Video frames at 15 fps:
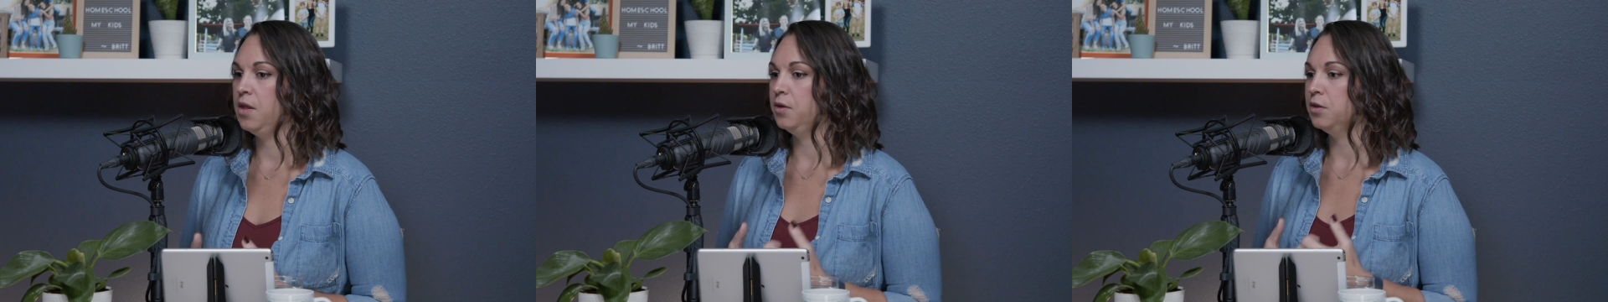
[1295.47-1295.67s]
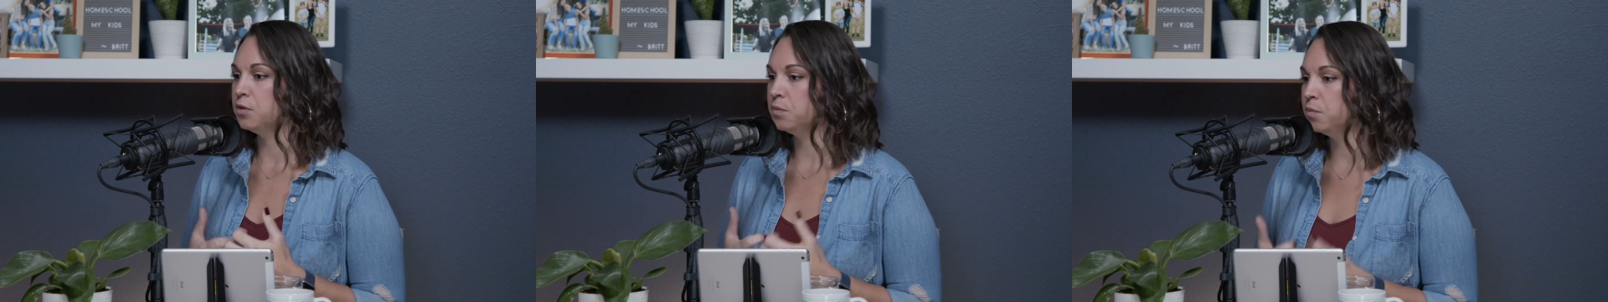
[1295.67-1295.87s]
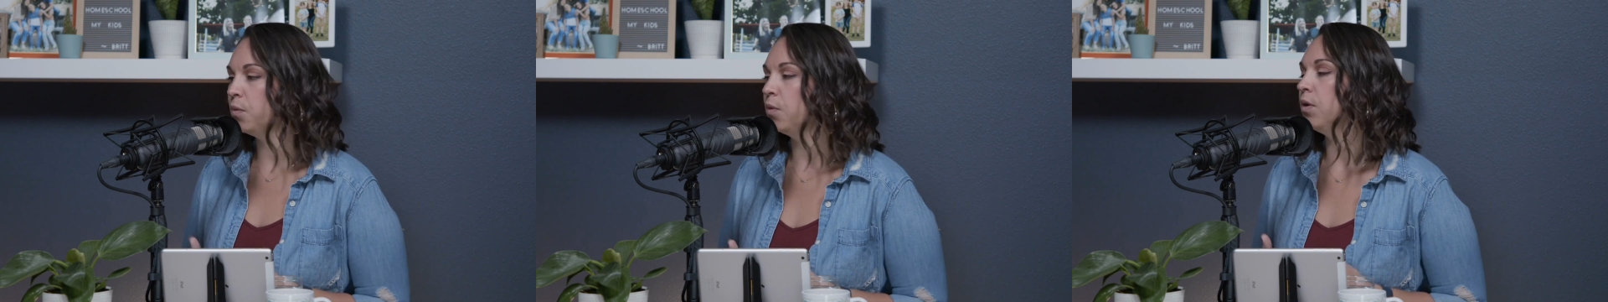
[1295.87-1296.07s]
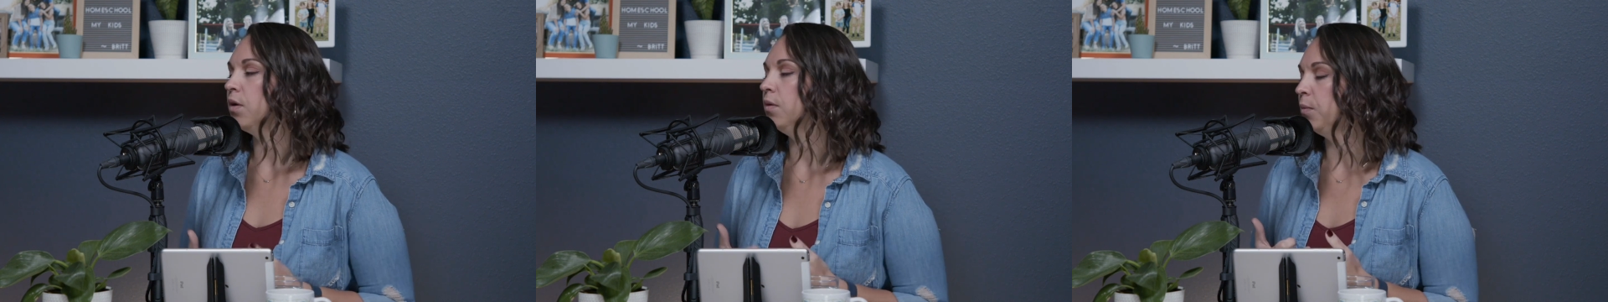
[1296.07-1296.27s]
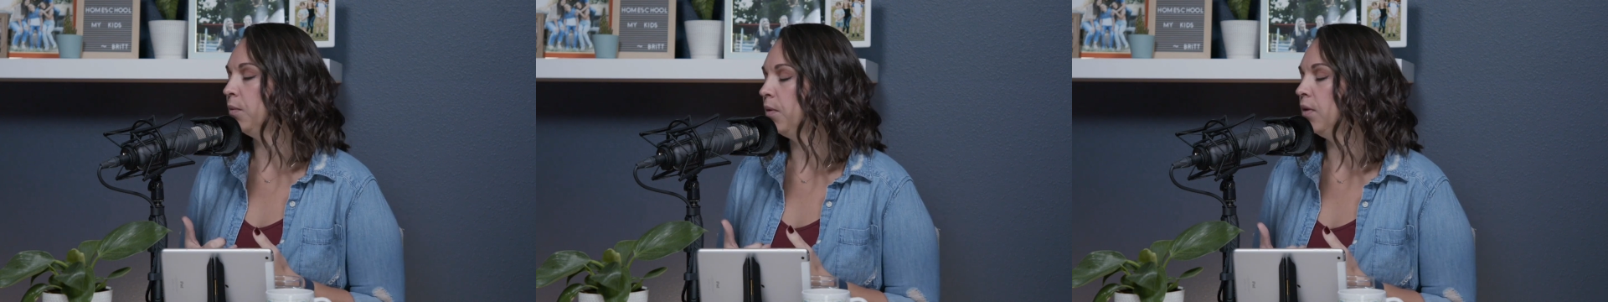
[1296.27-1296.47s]
there's more
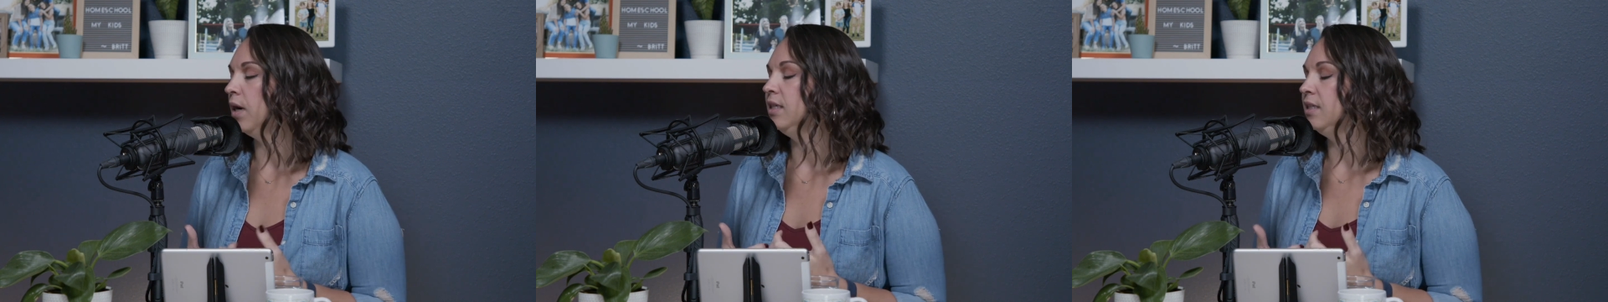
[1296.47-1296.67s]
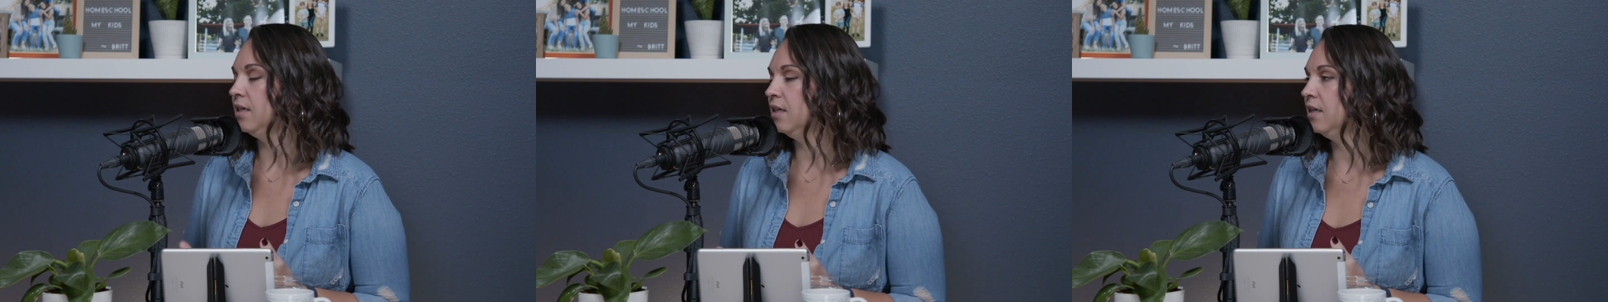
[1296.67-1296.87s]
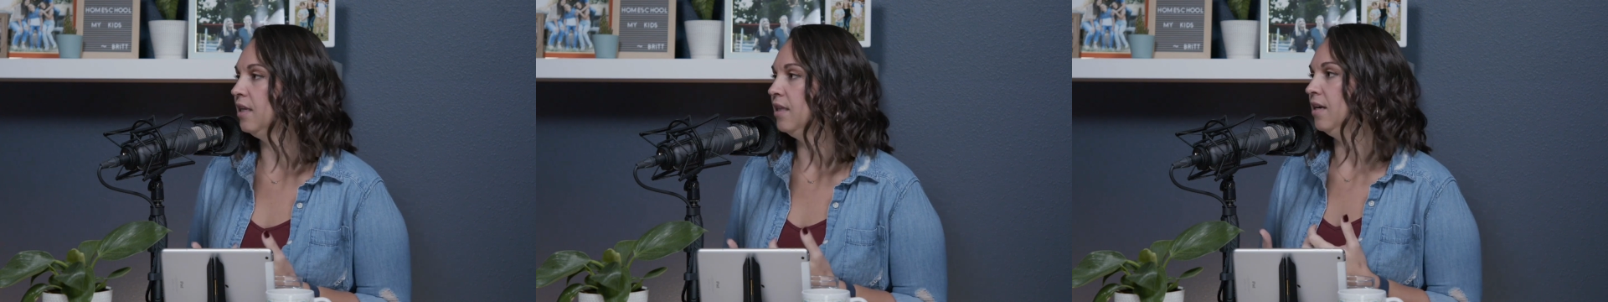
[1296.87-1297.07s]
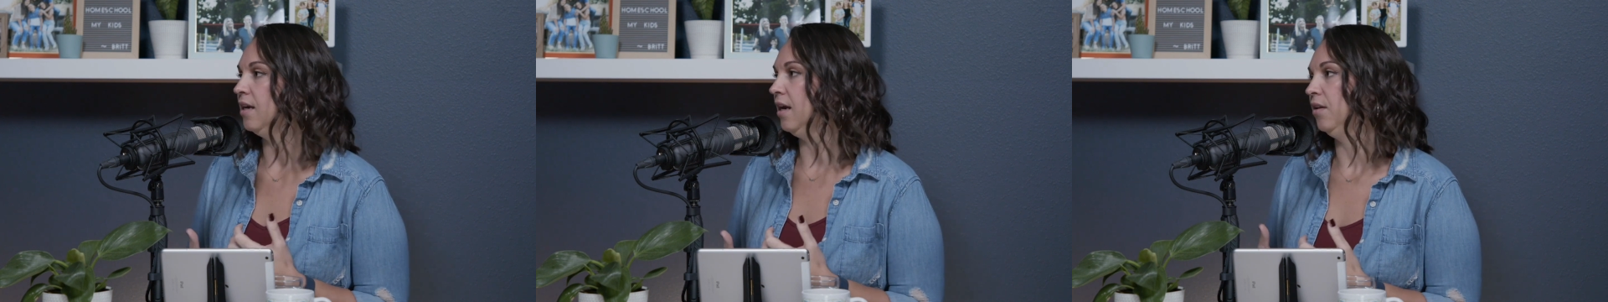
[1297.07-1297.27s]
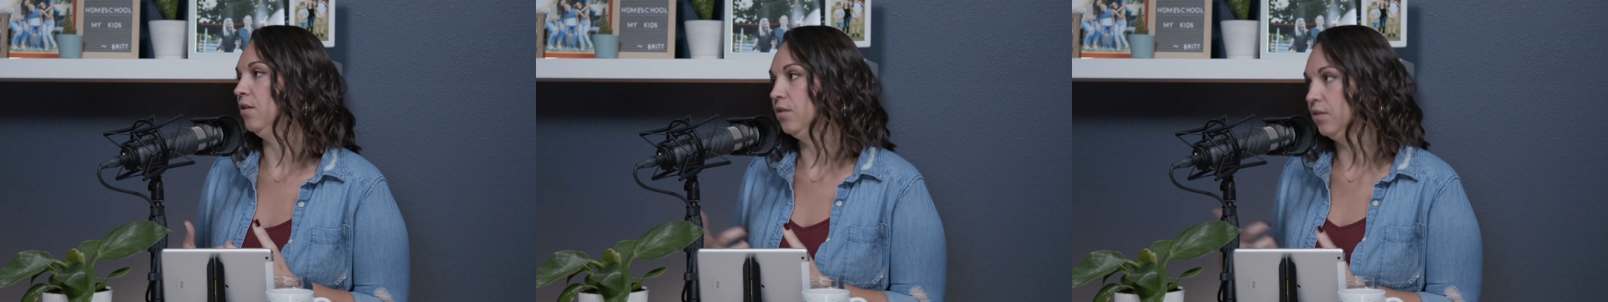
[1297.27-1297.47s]
and more identity that
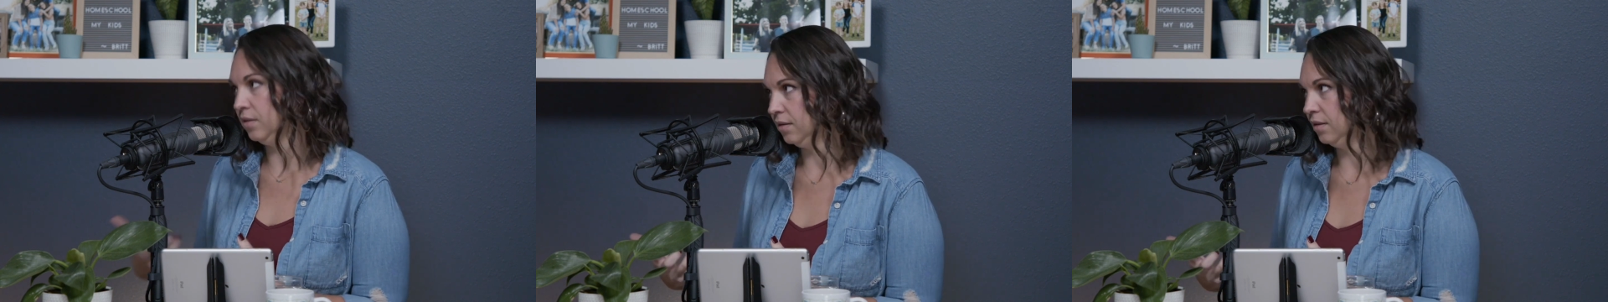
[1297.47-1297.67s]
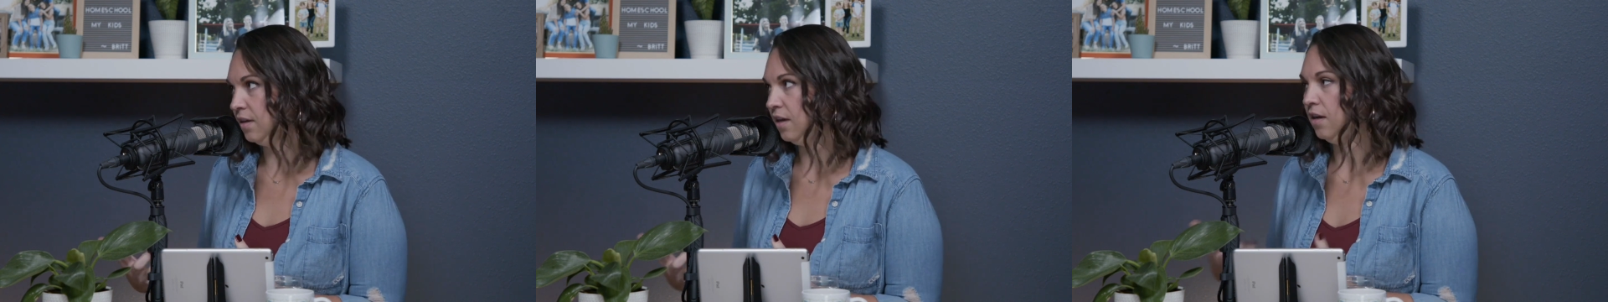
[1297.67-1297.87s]
I learn